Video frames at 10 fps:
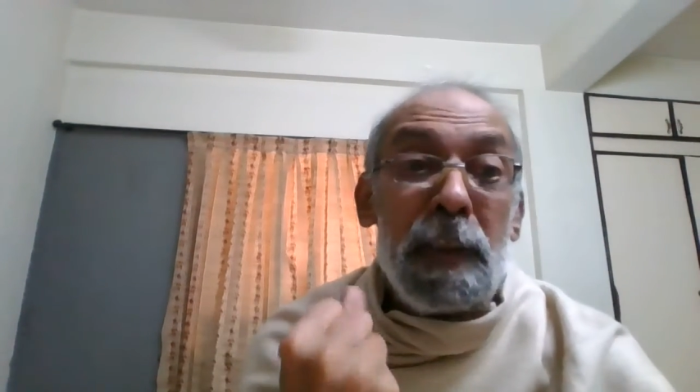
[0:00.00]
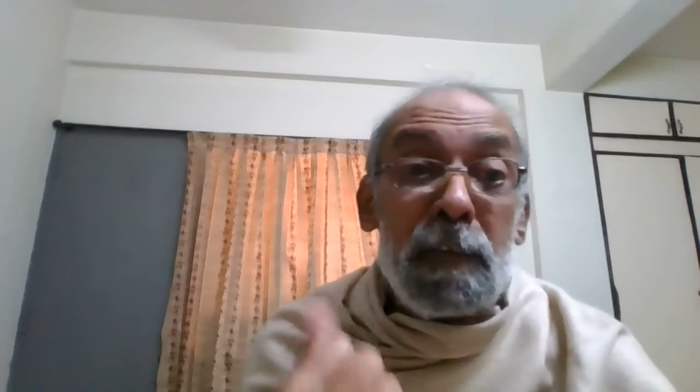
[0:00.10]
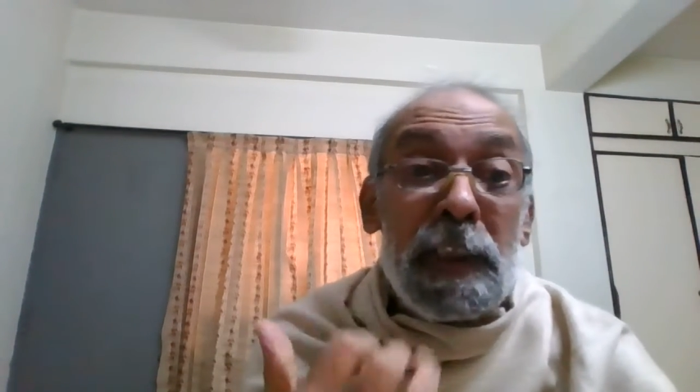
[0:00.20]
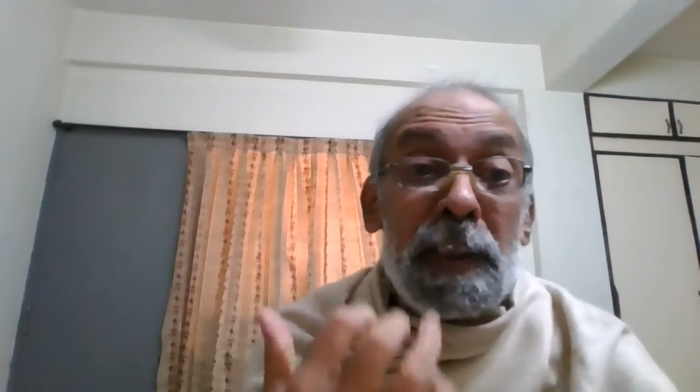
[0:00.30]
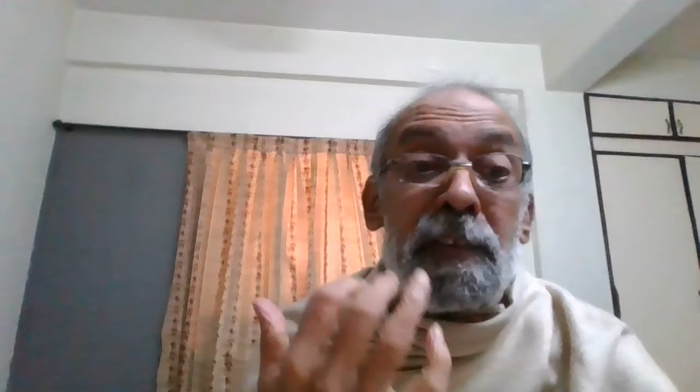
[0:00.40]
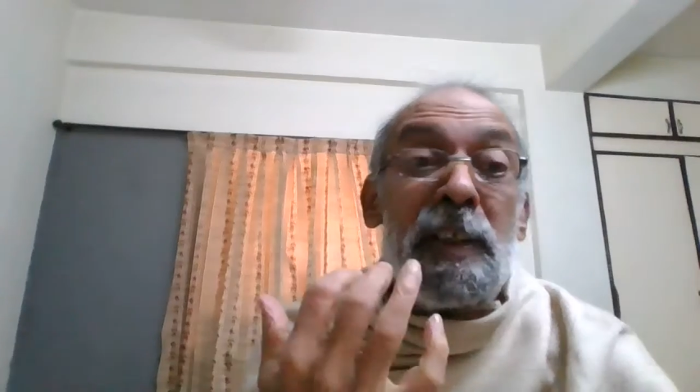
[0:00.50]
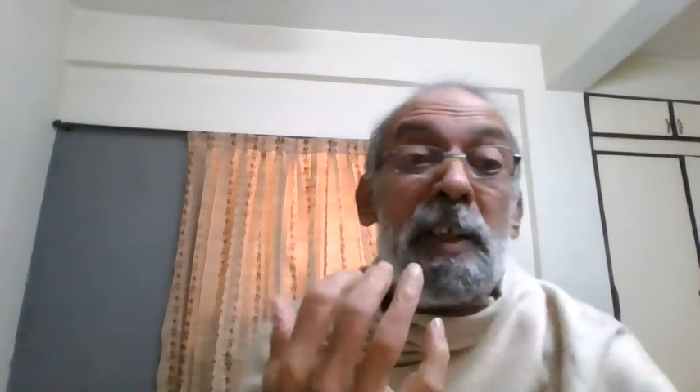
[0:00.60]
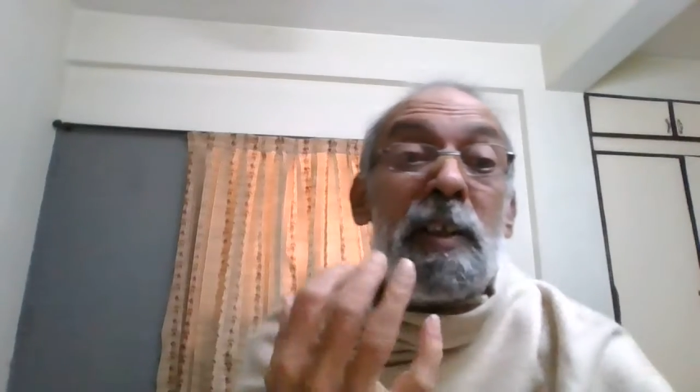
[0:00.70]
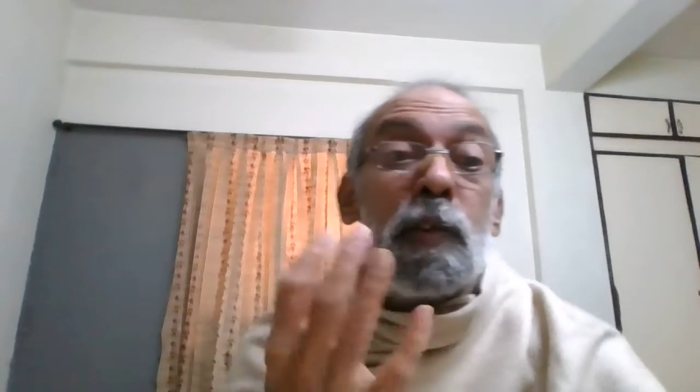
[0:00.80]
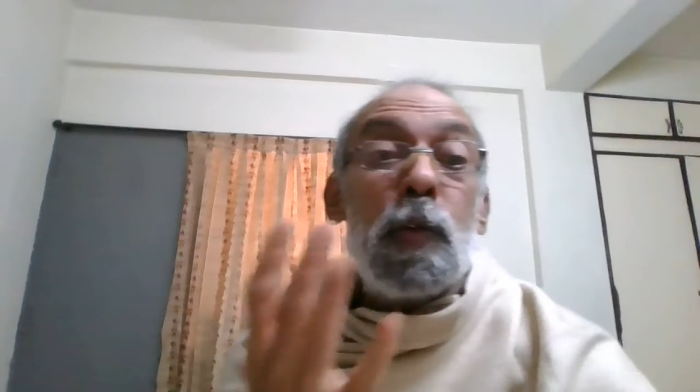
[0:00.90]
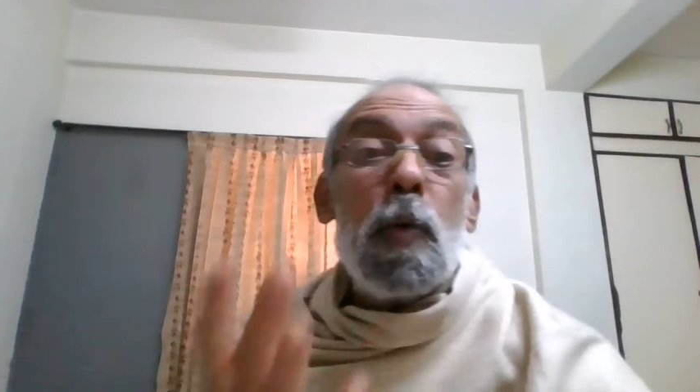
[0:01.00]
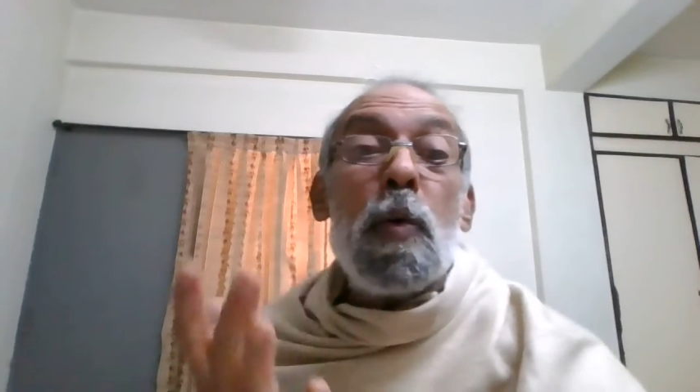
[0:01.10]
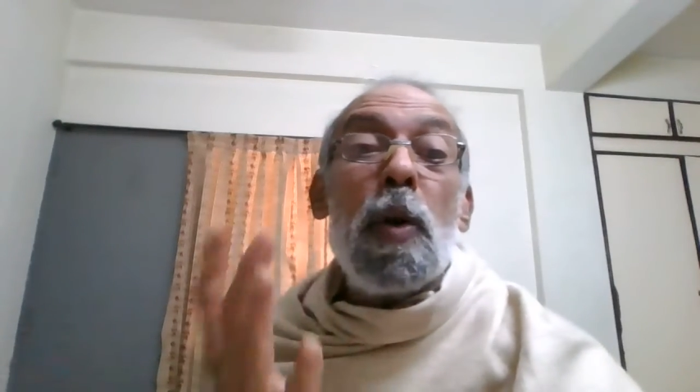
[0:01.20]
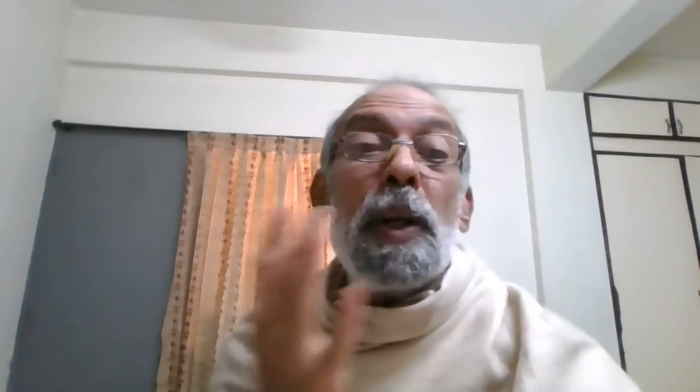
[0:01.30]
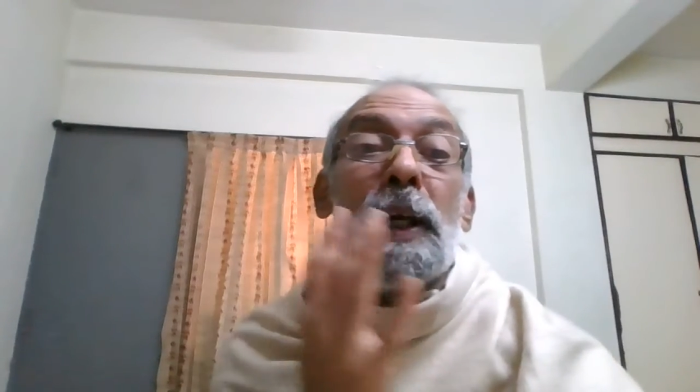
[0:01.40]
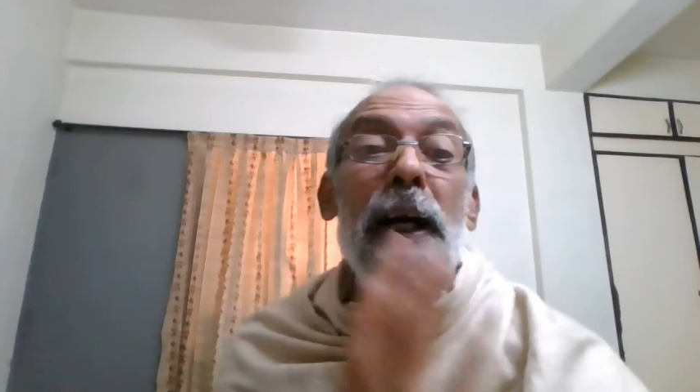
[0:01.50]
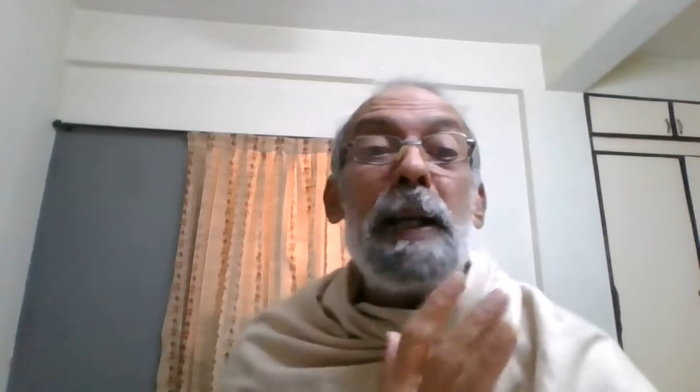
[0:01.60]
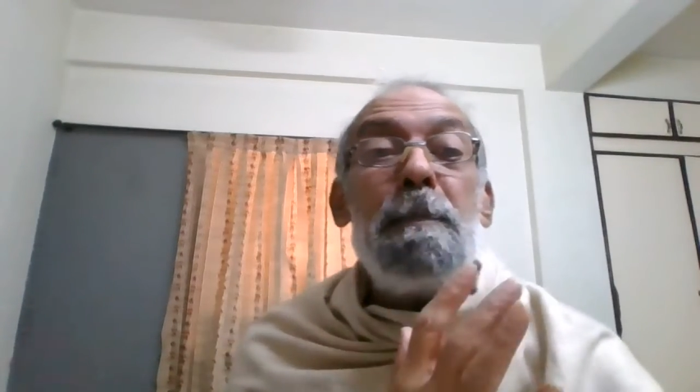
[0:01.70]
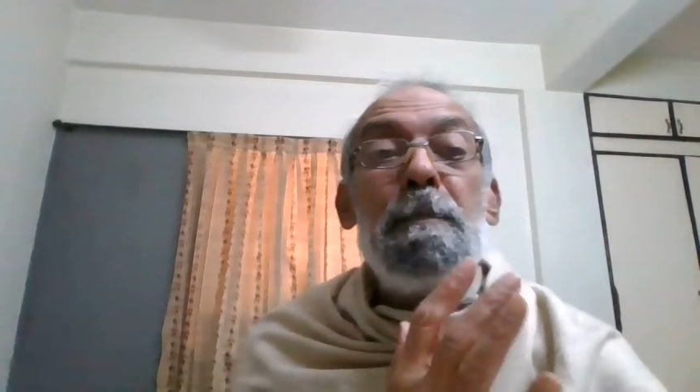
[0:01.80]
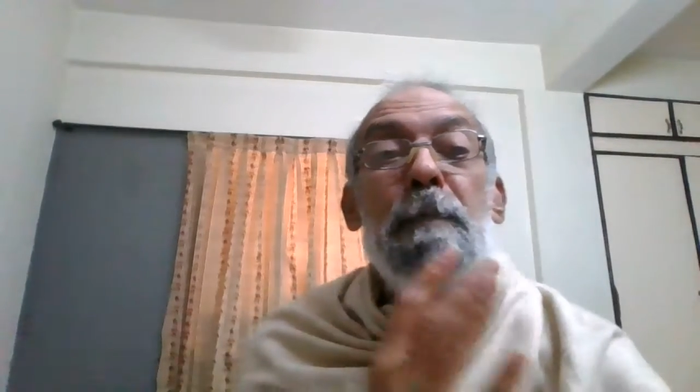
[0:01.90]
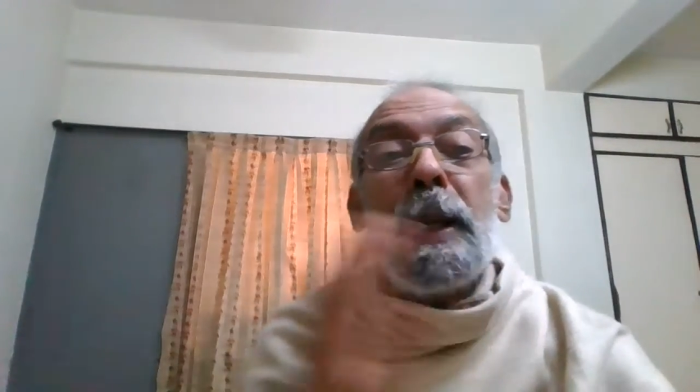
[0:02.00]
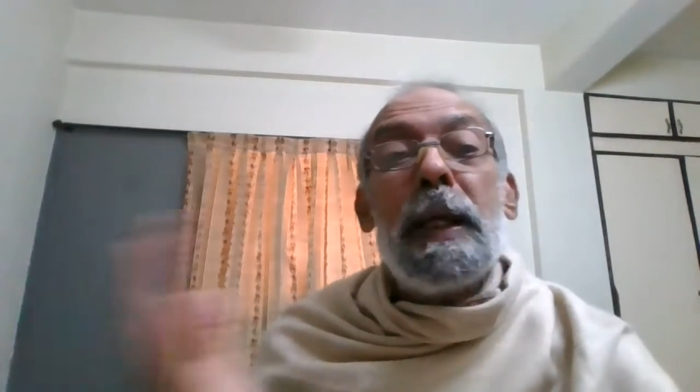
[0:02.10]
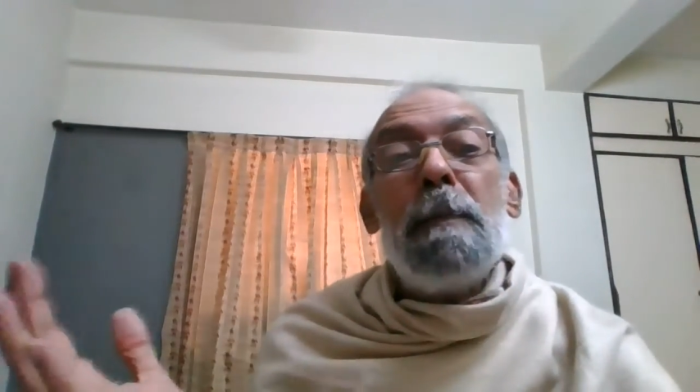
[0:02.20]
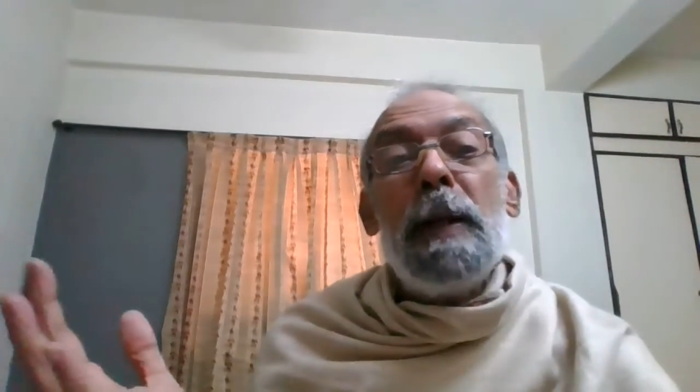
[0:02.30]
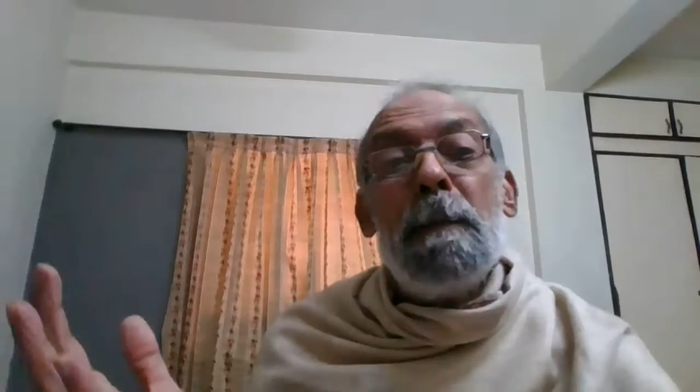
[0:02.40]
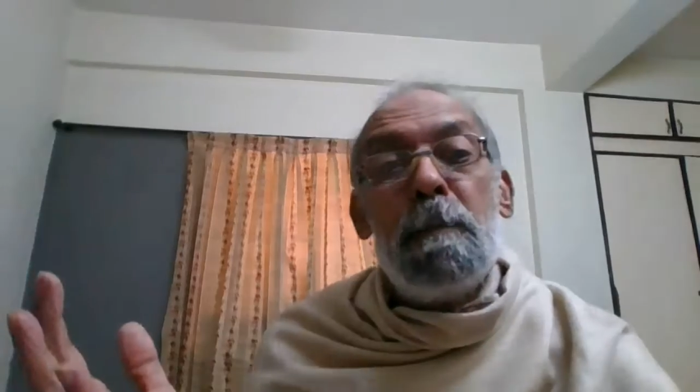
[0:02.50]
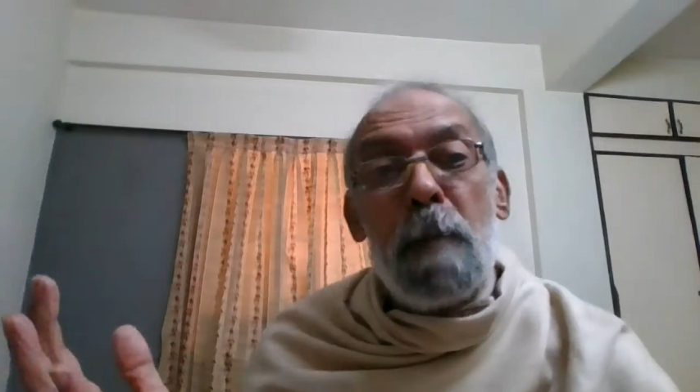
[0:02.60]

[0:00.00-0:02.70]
with its so-called unbreakable